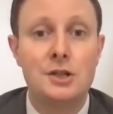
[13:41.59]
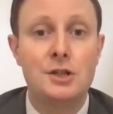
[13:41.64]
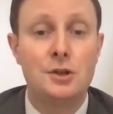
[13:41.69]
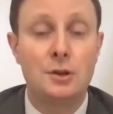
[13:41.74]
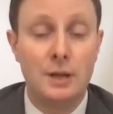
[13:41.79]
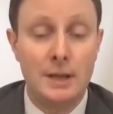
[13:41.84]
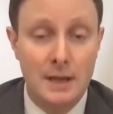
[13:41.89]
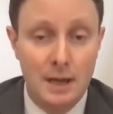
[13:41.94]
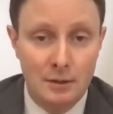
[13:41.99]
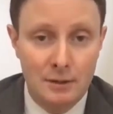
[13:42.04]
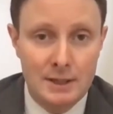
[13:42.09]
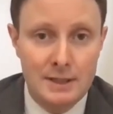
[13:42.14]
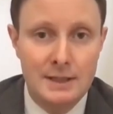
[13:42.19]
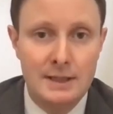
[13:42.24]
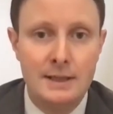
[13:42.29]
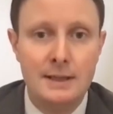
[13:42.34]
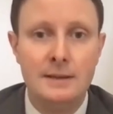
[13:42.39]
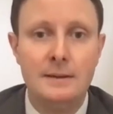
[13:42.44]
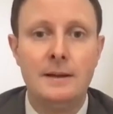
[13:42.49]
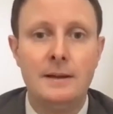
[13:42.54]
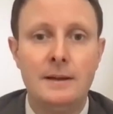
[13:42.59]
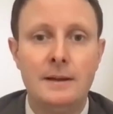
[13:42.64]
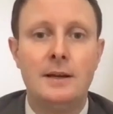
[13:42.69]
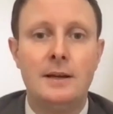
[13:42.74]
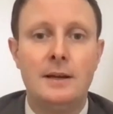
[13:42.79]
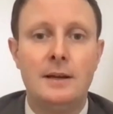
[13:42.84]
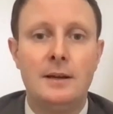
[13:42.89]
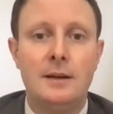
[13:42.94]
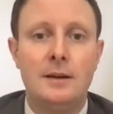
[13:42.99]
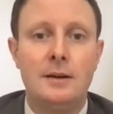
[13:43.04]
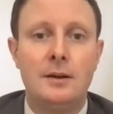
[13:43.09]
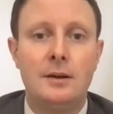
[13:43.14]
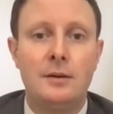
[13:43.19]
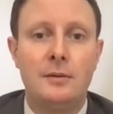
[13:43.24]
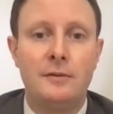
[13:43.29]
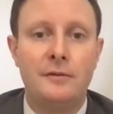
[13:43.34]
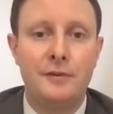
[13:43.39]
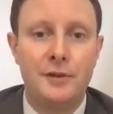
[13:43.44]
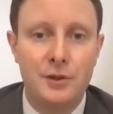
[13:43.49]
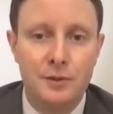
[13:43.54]
solidarity
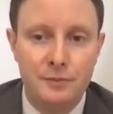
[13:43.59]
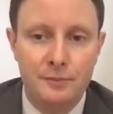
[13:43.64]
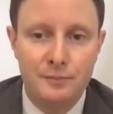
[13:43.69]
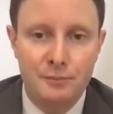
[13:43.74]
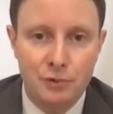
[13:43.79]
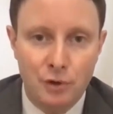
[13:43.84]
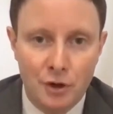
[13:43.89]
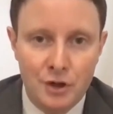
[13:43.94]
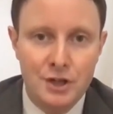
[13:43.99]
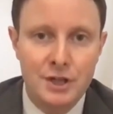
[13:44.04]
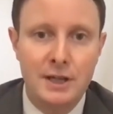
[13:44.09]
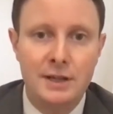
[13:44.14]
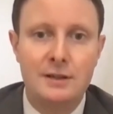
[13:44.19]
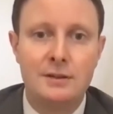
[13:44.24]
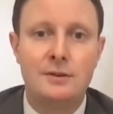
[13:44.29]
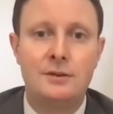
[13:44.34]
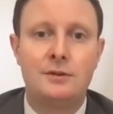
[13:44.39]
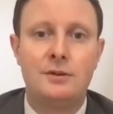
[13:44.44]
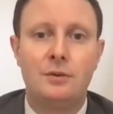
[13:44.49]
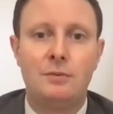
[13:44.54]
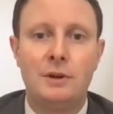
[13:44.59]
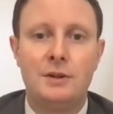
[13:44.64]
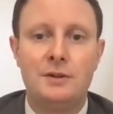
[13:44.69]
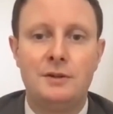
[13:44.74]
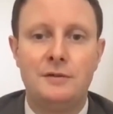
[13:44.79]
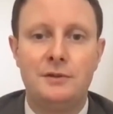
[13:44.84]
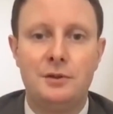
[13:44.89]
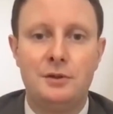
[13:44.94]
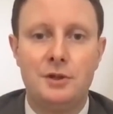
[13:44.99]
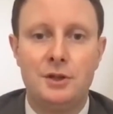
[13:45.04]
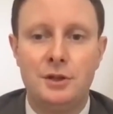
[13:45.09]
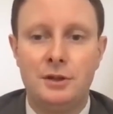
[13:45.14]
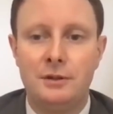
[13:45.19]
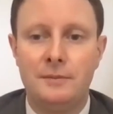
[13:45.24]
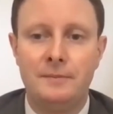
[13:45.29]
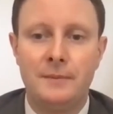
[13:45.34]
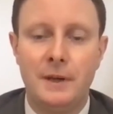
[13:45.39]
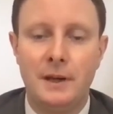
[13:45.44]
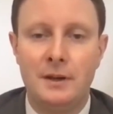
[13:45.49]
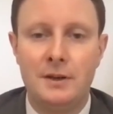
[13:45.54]
project towards the
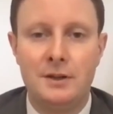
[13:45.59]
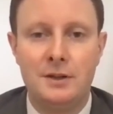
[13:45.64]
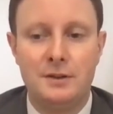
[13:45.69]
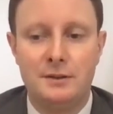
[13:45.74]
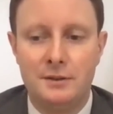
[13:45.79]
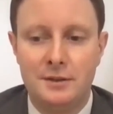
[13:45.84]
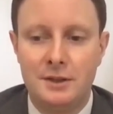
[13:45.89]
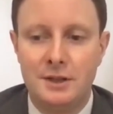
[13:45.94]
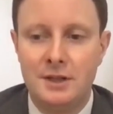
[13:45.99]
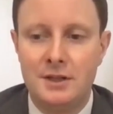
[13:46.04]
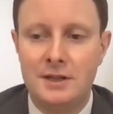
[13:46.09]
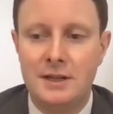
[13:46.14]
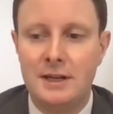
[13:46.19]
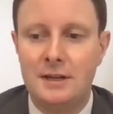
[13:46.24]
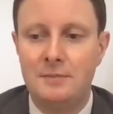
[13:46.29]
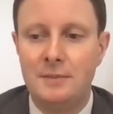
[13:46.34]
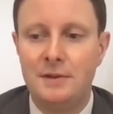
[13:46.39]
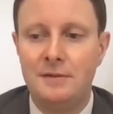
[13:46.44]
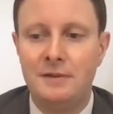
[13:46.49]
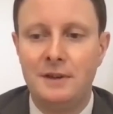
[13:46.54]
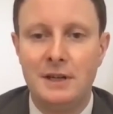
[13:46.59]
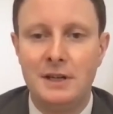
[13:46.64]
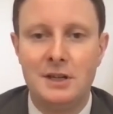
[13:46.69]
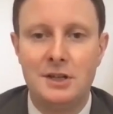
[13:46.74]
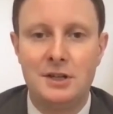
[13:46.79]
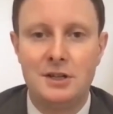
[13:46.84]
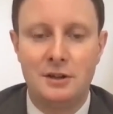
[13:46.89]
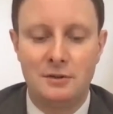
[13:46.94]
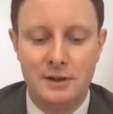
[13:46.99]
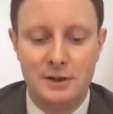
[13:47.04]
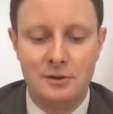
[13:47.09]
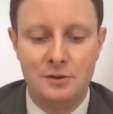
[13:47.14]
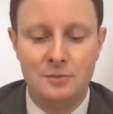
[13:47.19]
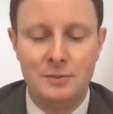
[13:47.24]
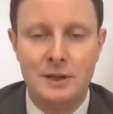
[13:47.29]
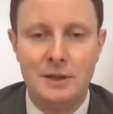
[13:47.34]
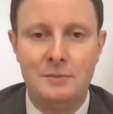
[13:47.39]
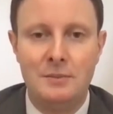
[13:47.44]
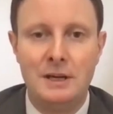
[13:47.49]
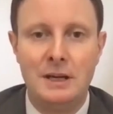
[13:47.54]
future. And just let me finish, sorry
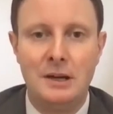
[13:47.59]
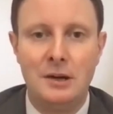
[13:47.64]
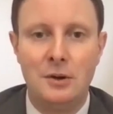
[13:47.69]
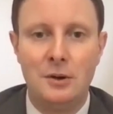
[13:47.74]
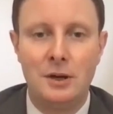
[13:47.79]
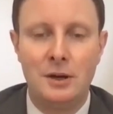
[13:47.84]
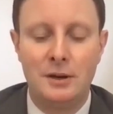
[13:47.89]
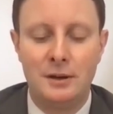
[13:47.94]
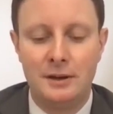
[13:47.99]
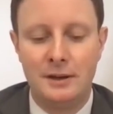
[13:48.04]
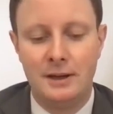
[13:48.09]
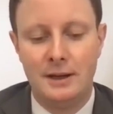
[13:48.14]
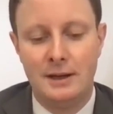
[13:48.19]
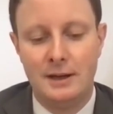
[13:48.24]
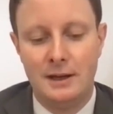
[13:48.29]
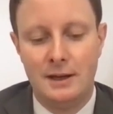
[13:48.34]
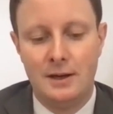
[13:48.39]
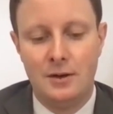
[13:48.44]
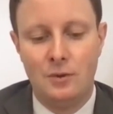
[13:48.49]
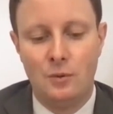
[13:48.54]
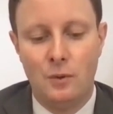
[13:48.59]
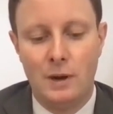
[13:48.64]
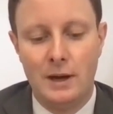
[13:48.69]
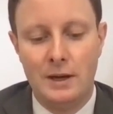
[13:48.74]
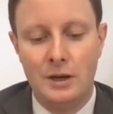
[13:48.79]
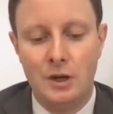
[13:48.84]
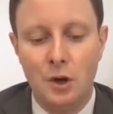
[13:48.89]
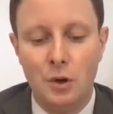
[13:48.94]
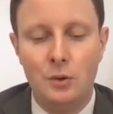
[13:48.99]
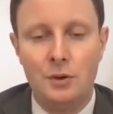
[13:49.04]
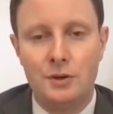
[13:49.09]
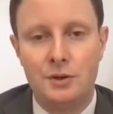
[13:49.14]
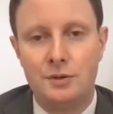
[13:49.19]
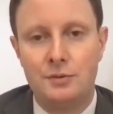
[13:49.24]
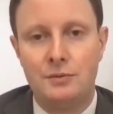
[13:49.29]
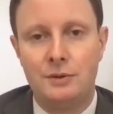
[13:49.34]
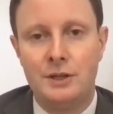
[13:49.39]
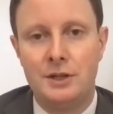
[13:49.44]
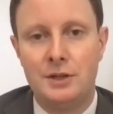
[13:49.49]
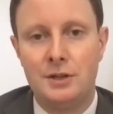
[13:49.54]
to be a bit long, on one
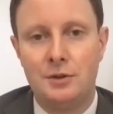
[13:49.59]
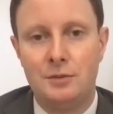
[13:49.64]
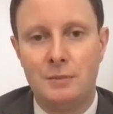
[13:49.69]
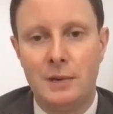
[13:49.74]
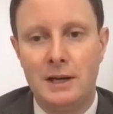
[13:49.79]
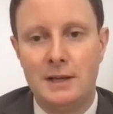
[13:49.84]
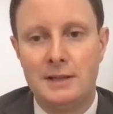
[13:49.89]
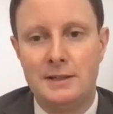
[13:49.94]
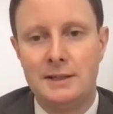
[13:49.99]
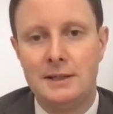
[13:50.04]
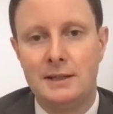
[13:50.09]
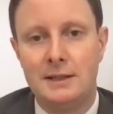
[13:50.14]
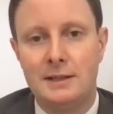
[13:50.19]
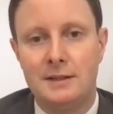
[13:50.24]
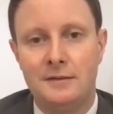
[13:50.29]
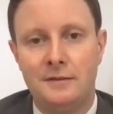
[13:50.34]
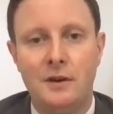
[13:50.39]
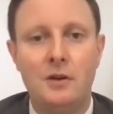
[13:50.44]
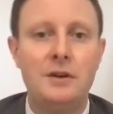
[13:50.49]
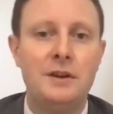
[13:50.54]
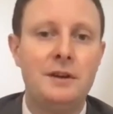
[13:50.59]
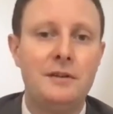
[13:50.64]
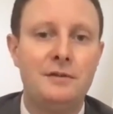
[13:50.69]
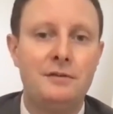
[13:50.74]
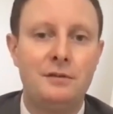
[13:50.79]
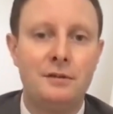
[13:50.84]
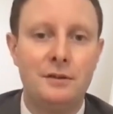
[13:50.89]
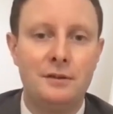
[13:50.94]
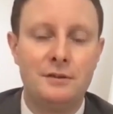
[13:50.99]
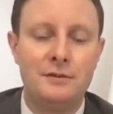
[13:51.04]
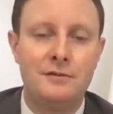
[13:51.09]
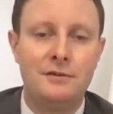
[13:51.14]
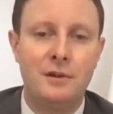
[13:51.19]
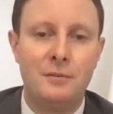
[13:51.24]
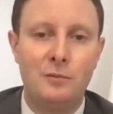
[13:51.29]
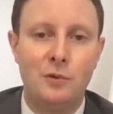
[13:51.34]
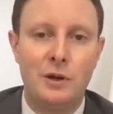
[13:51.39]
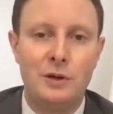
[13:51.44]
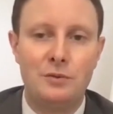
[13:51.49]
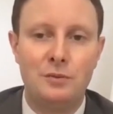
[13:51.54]
note, which you might think is very different
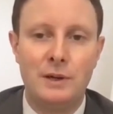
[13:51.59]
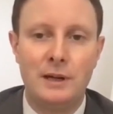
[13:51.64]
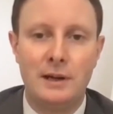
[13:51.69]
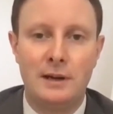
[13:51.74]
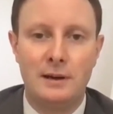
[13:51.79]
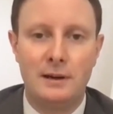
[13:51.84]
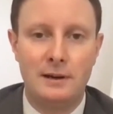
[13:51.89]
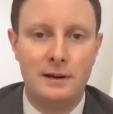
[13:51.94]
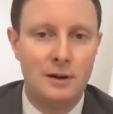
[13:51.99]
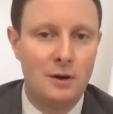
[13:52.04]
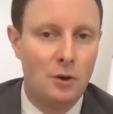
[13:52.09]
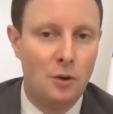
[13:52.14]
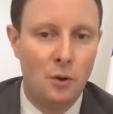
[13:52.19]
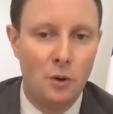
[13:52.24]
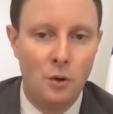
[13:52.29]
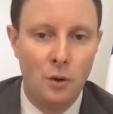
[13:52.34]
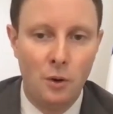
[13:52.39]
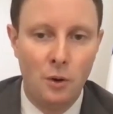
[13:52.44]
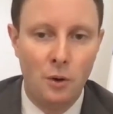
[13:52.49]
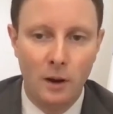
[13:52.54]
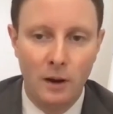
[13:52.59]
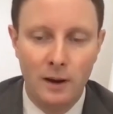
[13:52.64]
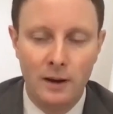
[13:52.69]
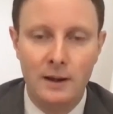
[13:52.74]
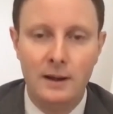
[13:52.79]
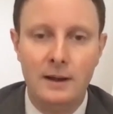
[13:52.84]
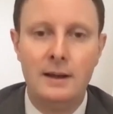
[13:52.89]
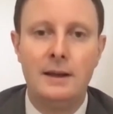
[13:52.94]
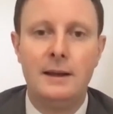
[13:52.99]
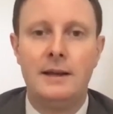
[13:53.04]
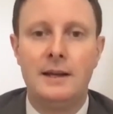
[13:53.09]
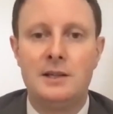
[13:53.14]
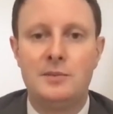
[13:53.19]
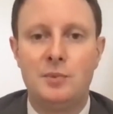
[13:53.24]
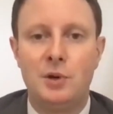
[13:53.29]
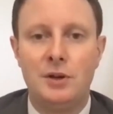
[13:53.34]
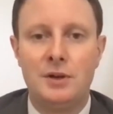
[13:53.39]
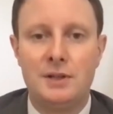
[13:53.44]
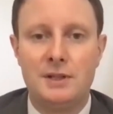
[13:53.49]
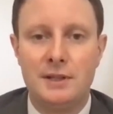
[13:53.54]
from what we are all
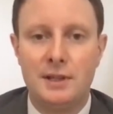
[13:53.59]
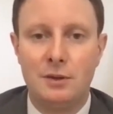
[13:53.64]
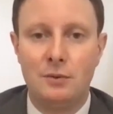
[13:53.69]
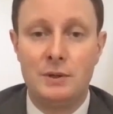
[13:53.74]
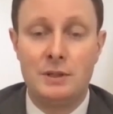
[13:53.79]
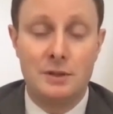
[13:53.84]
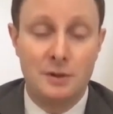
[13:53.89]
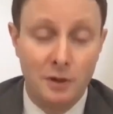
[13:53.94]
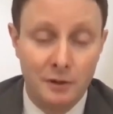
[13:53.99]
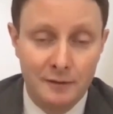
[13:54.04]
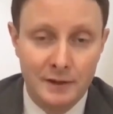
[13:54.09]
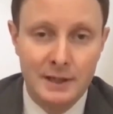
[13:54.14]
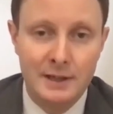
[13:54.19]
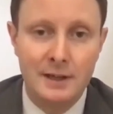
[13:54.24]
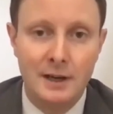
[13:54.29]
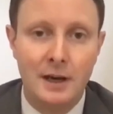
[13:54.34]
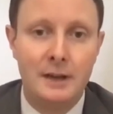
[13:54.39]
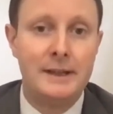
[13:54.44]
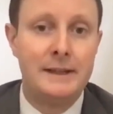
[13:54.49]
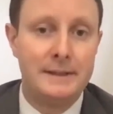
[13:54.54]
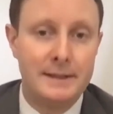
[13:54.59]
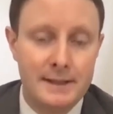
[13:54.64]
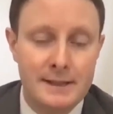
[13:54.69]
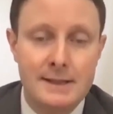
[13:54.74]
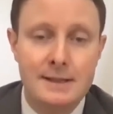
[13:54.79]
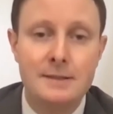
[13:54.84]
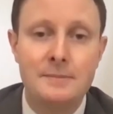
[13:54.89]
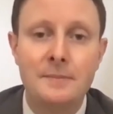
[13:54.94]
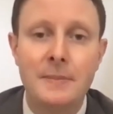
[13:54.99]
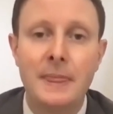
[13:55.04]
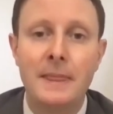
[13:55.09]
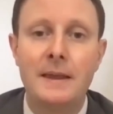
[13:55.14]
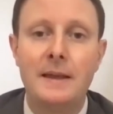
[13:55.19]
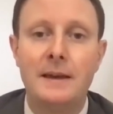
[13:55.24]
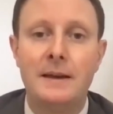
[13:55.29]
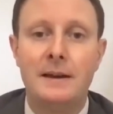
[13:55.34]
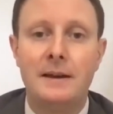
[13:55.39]
experiencing with COVID, and it is.